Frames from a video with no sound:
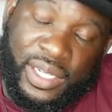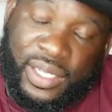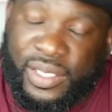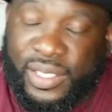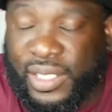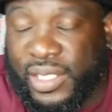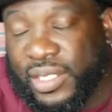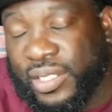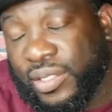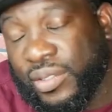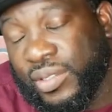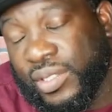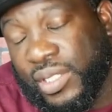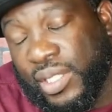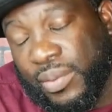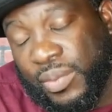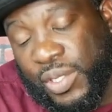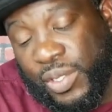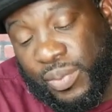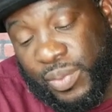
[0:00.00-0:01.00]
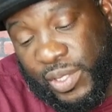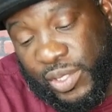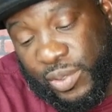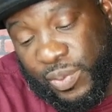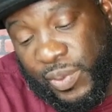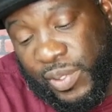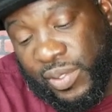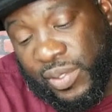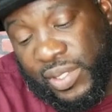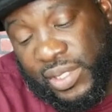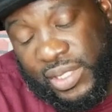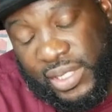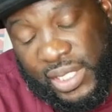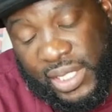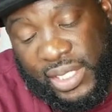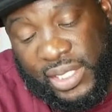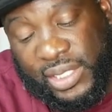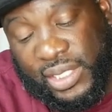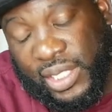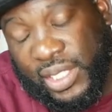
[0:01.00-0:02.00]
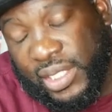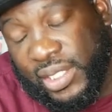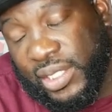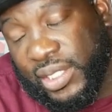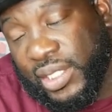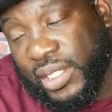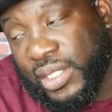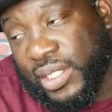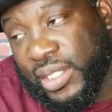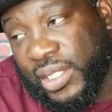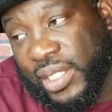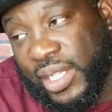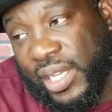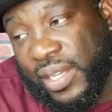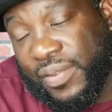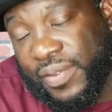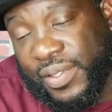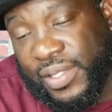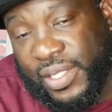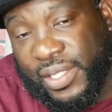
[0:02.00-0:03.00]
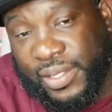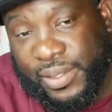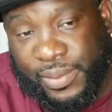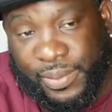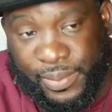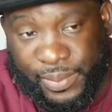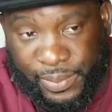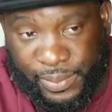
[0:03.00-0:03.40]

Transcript: energy is too similar. But spirit says you need to look out for them.